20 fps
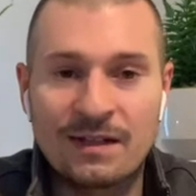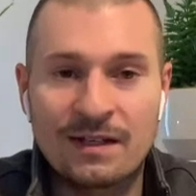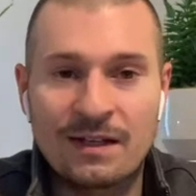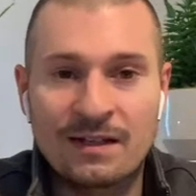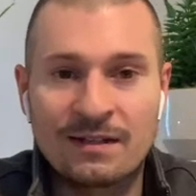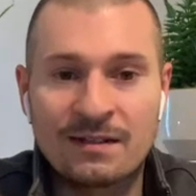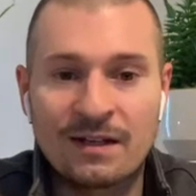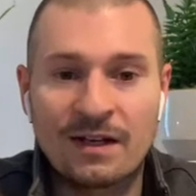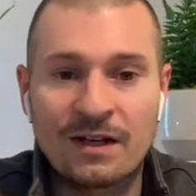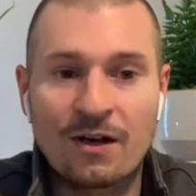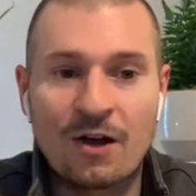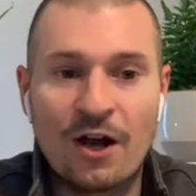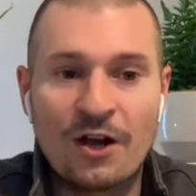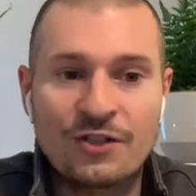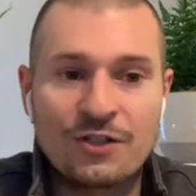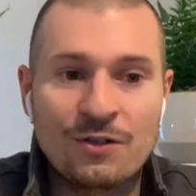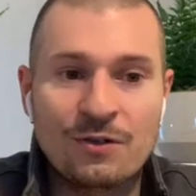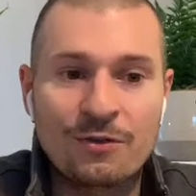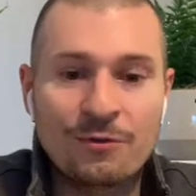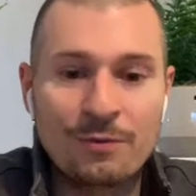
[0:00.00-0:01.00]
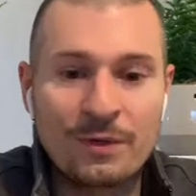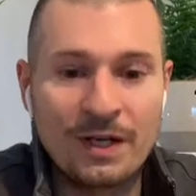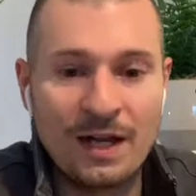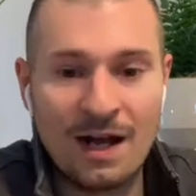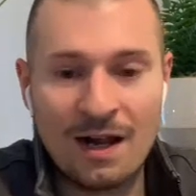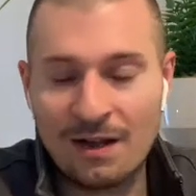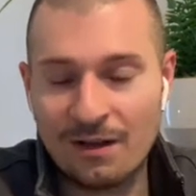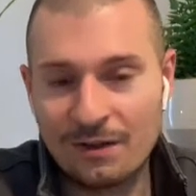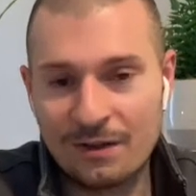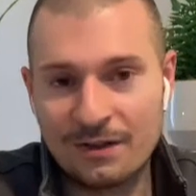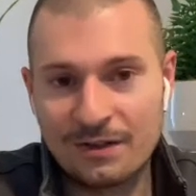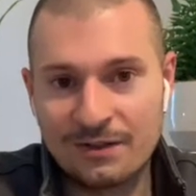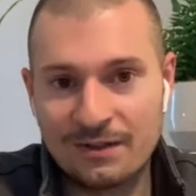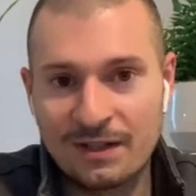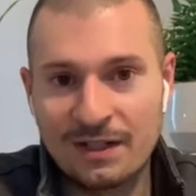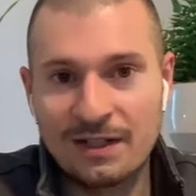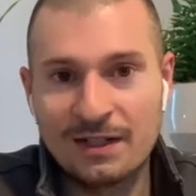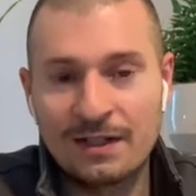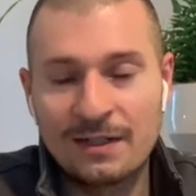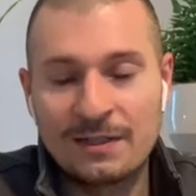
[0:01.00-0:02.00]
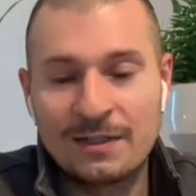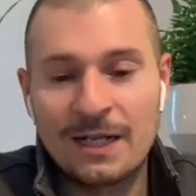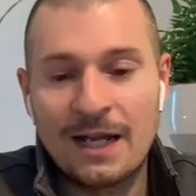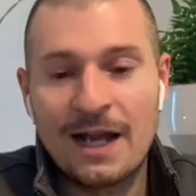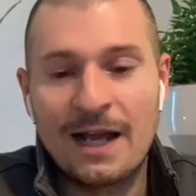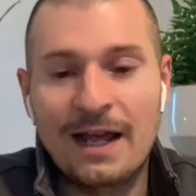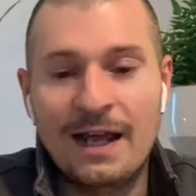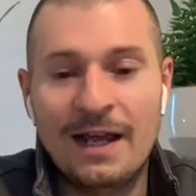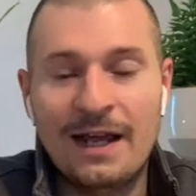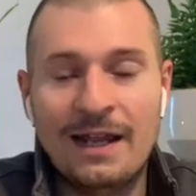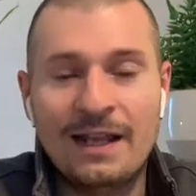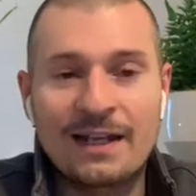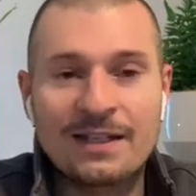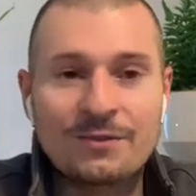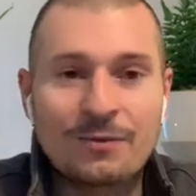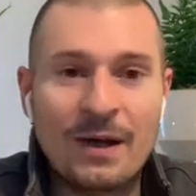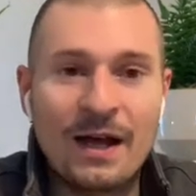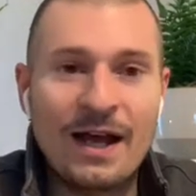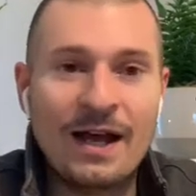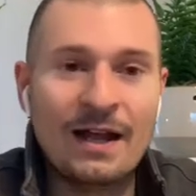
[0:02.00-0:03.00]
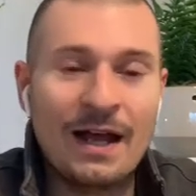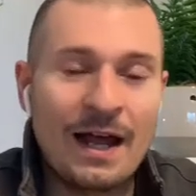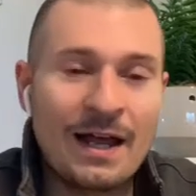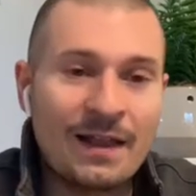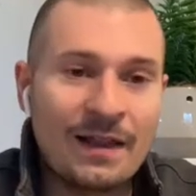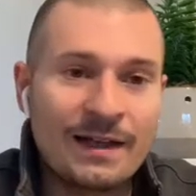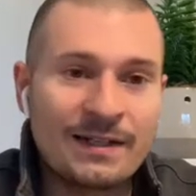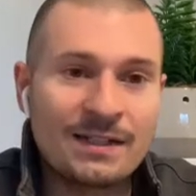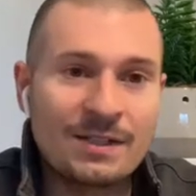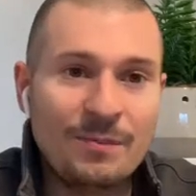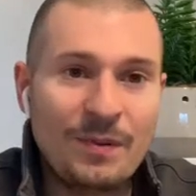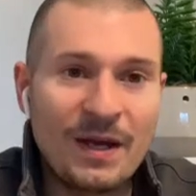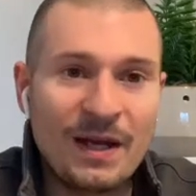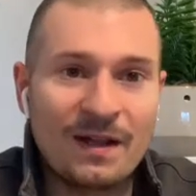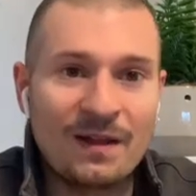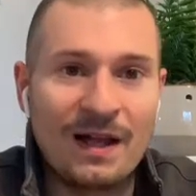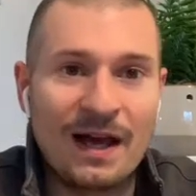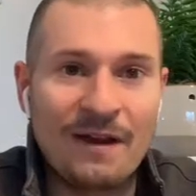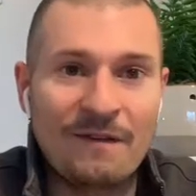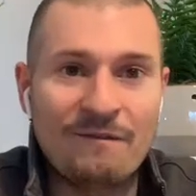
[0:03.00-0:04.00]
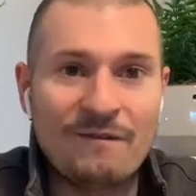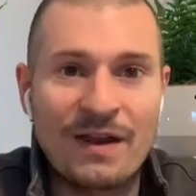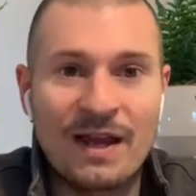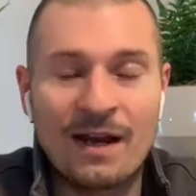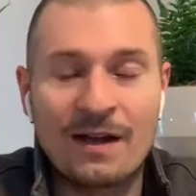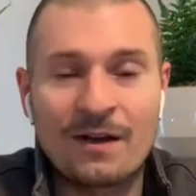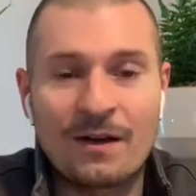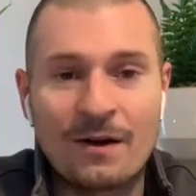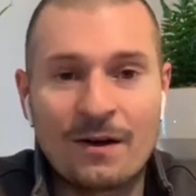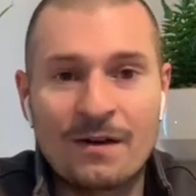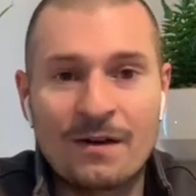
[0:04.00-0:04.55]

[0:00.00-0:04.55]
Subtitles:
it's going to cost you $3. And that's why I like to pick a lot of Vanguard